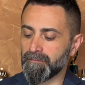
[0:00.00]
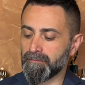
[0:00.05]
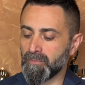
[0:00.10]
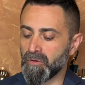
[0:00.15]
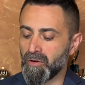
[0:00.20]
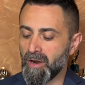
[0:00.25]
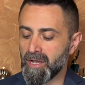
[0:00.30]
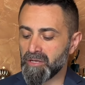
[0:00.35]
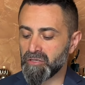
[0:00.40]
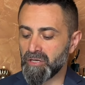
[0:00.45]

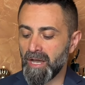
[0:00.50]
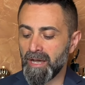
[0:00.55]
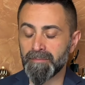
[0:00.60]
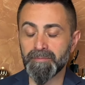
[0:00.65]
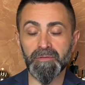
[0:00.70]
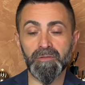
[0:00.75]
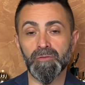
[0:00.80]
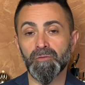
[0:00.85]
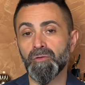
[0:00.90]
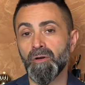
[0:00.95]
Miraj
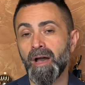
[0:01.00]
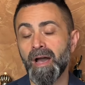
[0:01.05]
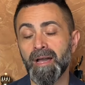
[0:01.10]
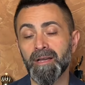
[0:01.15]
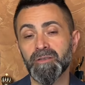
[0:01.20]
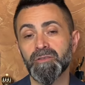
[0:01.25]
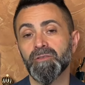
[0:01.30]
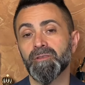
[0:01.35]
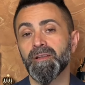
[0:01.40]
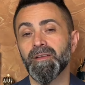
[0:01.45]
Absolute
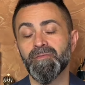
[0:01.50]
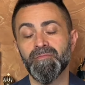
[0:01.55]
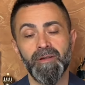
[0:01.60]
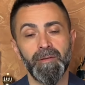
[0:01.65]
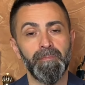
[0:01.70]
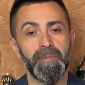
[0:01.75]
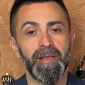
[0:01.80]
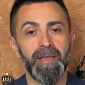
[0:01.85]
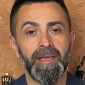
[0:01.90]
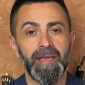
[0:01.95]
actually
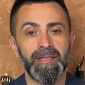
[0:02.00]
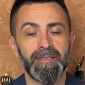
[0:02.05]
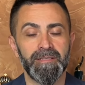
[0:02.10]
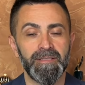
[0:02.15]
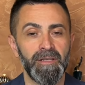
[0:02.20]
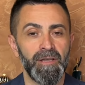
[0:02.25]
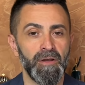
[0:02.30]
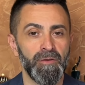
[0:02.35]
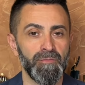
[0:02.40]
replicates the